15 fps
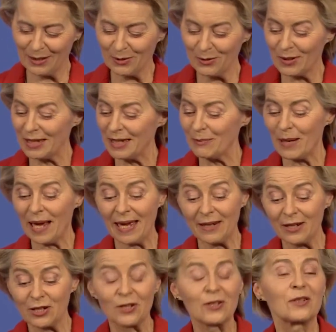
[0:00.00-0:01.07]
You keep
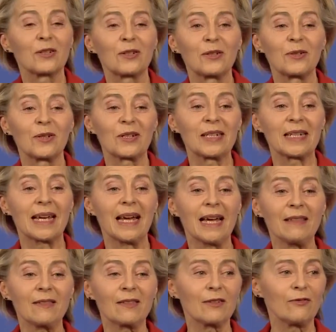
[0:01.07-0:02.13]
energy security
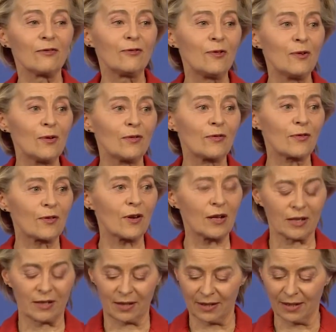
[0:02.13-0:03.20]
at the
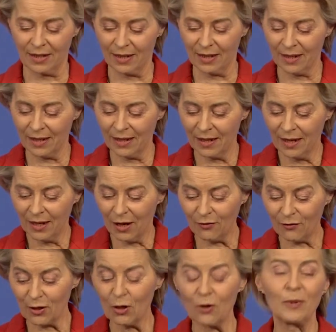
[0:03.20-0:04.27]
forefront
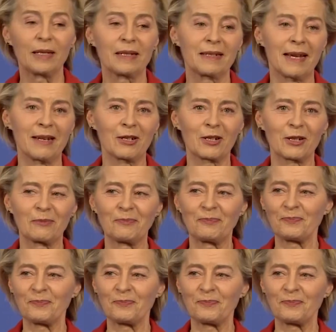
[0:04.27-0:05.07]
of global attention.